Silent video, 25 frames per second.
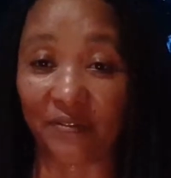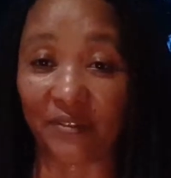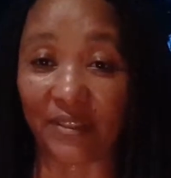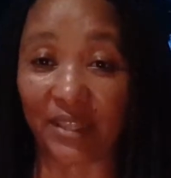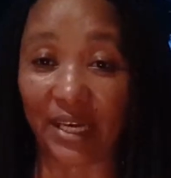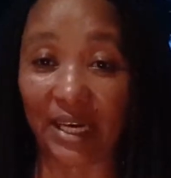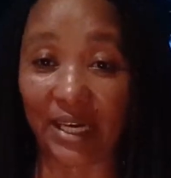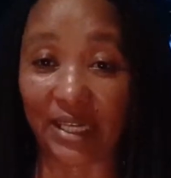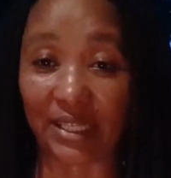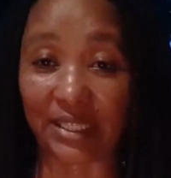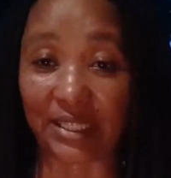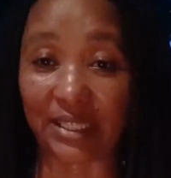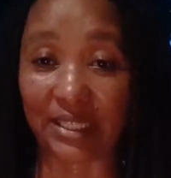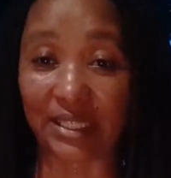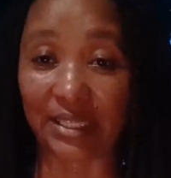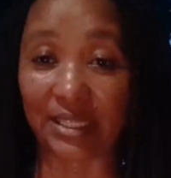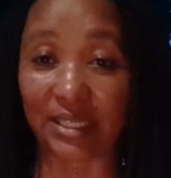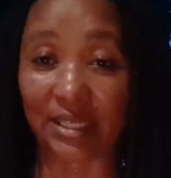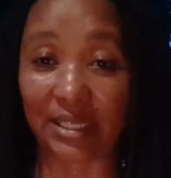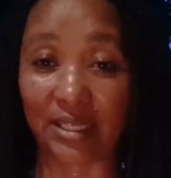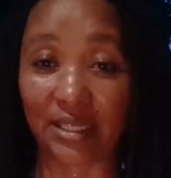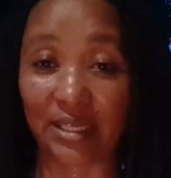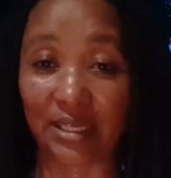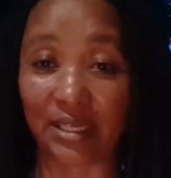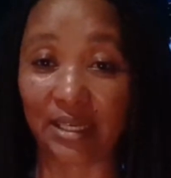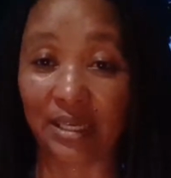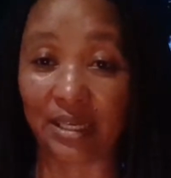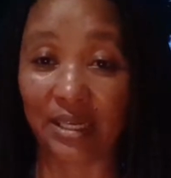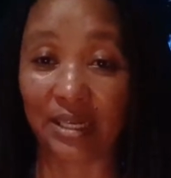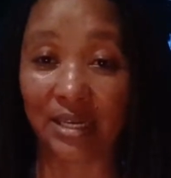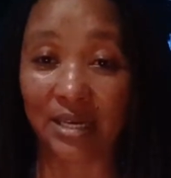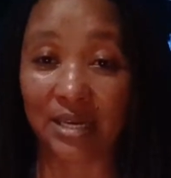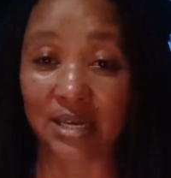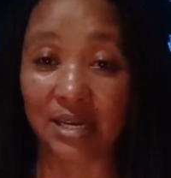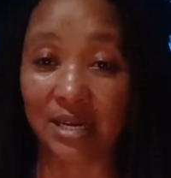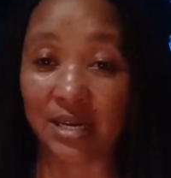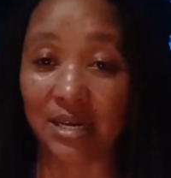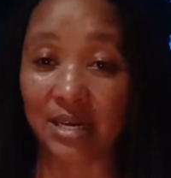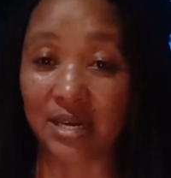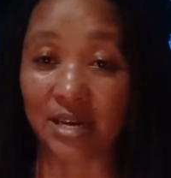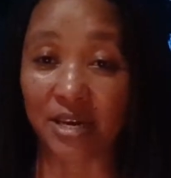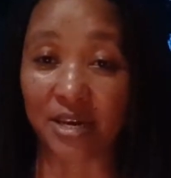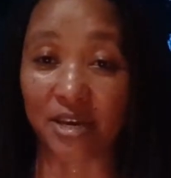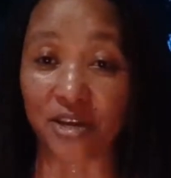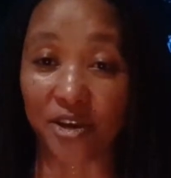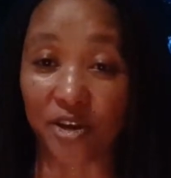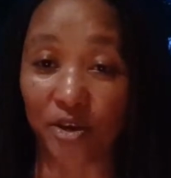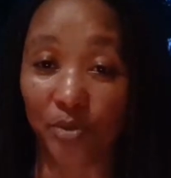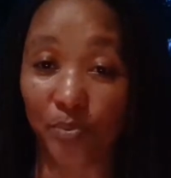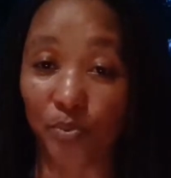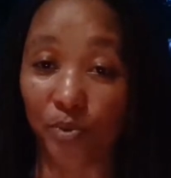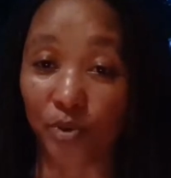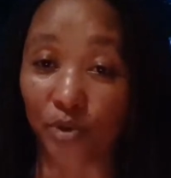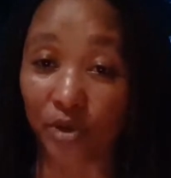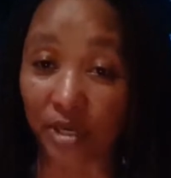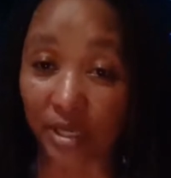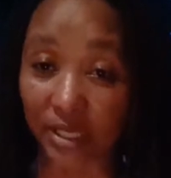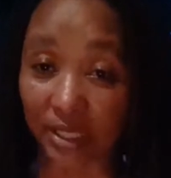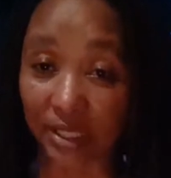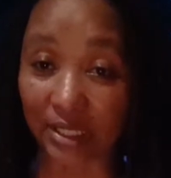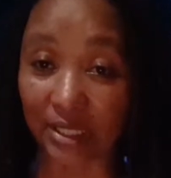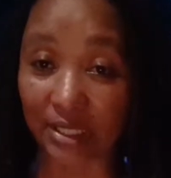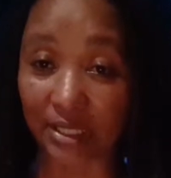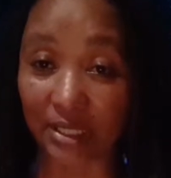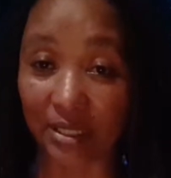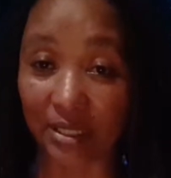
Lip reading: that airport,